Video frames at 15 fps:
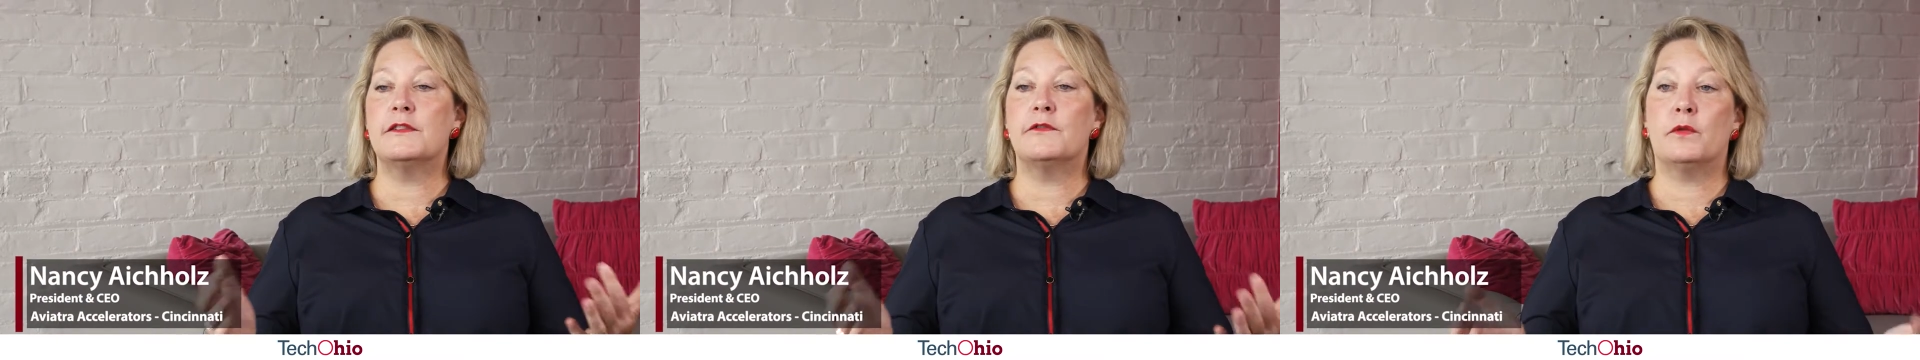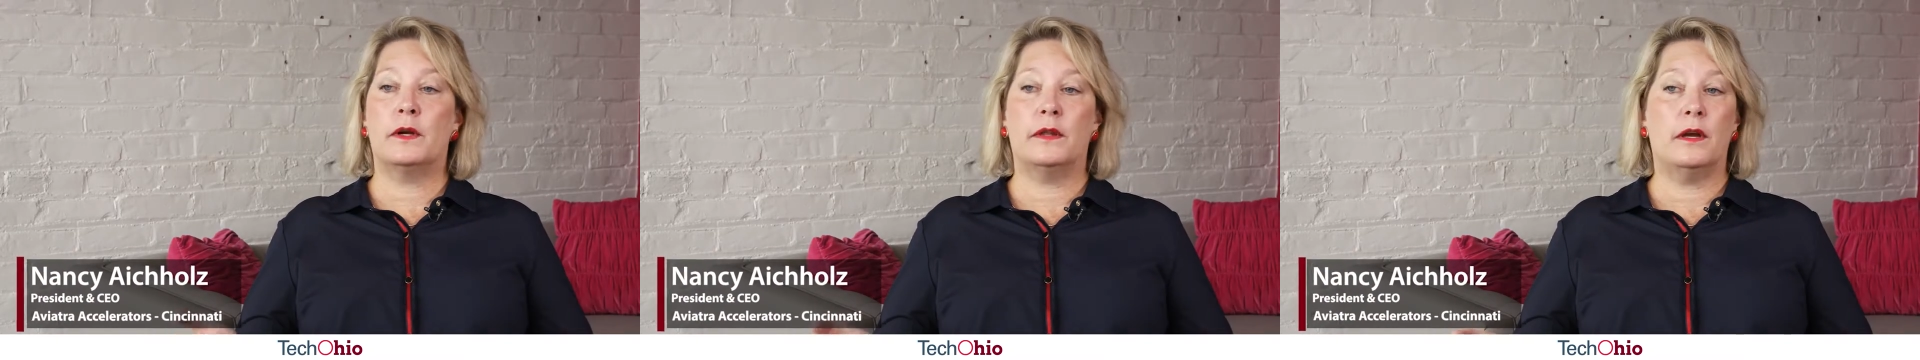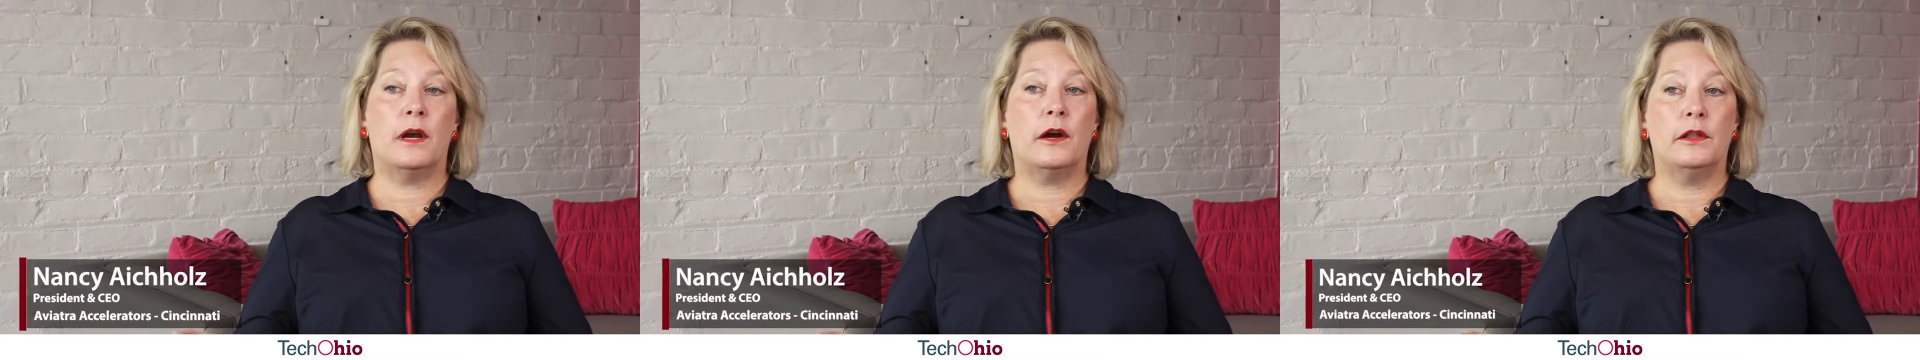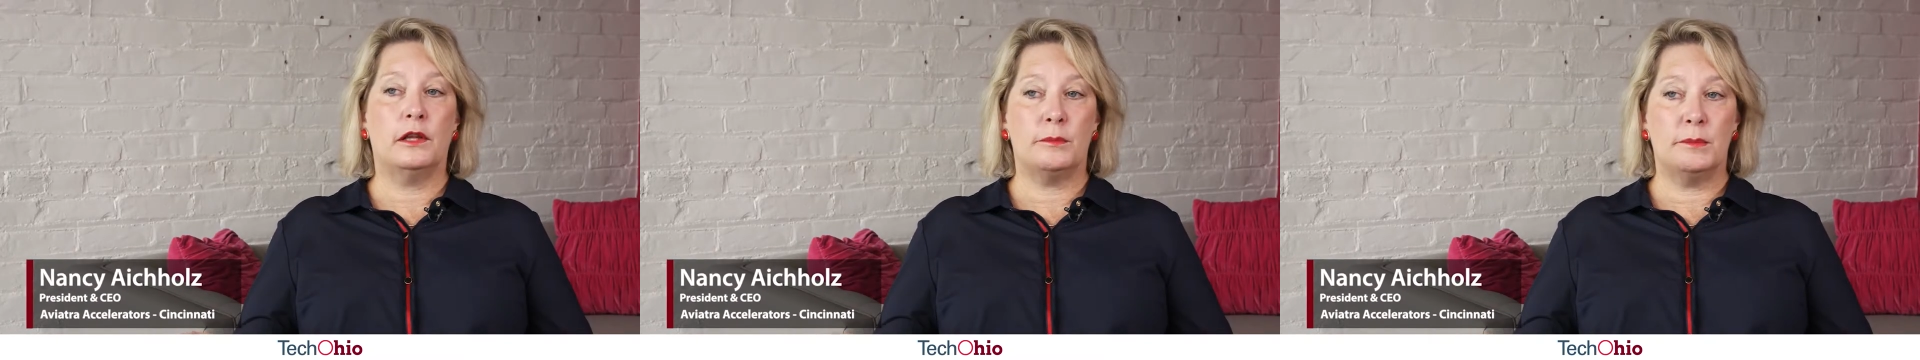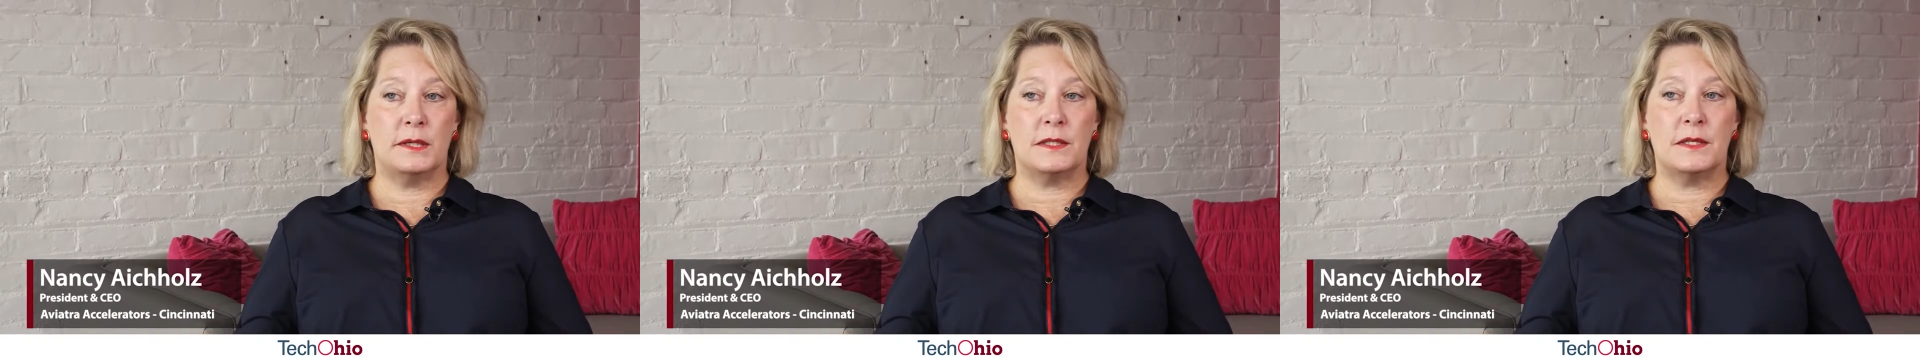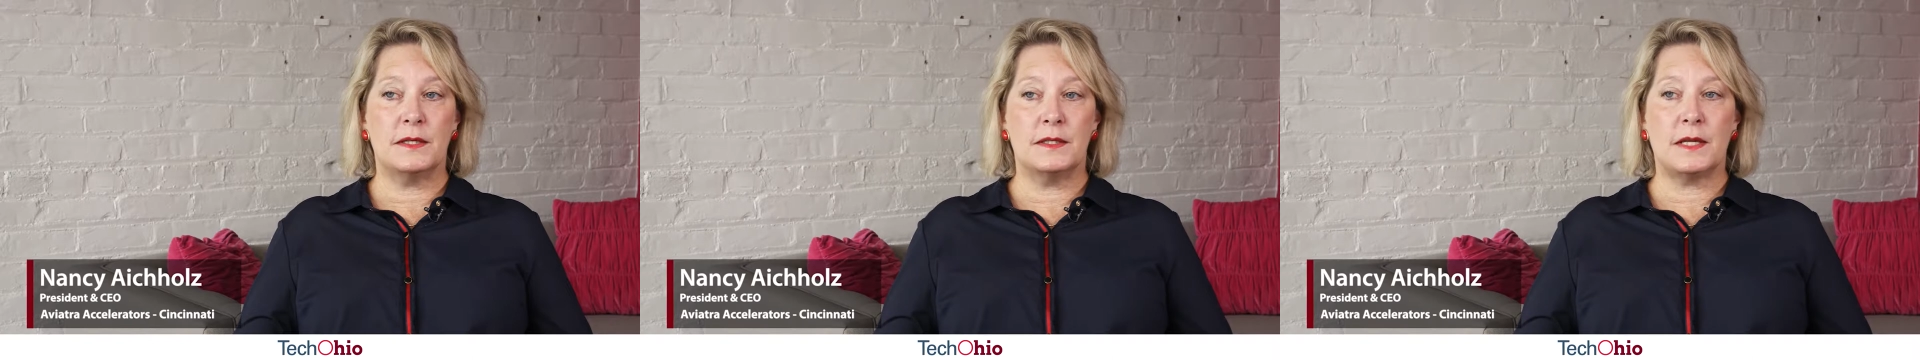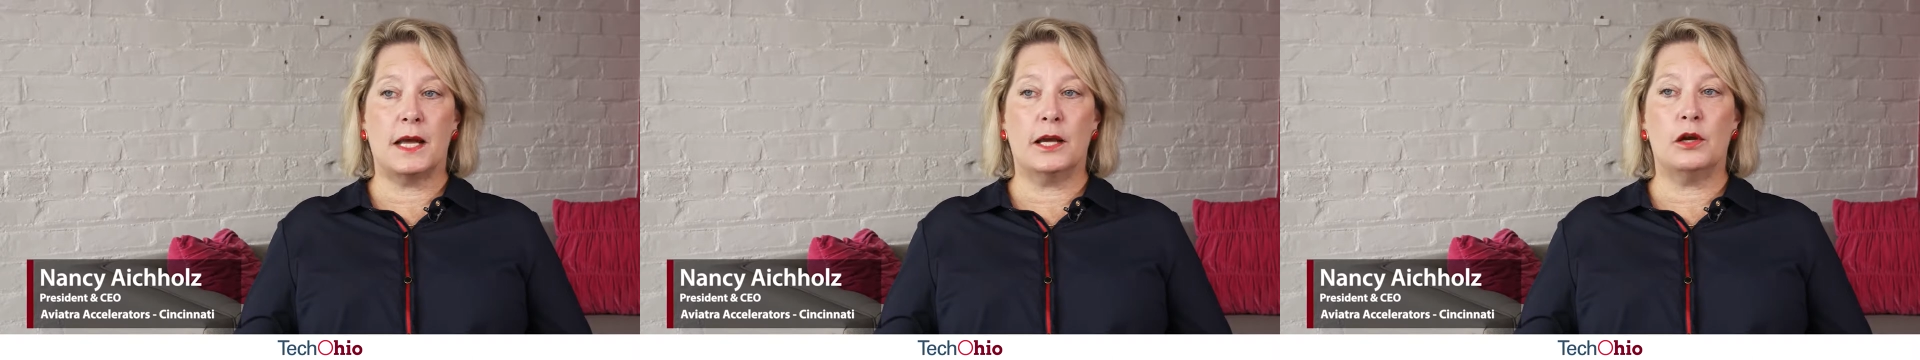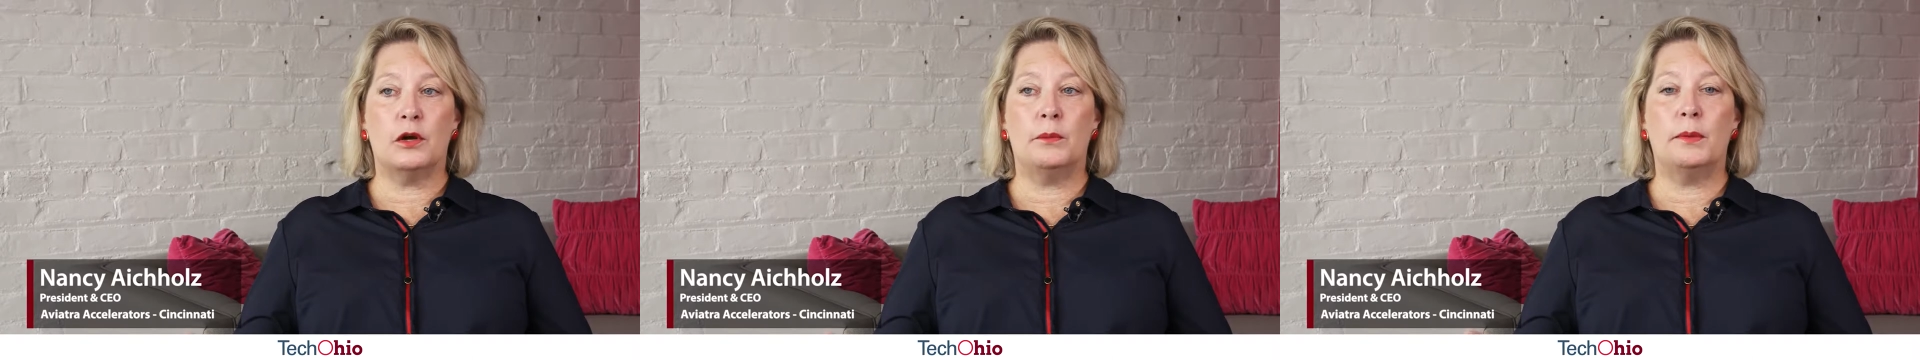of where they are in their business cycle,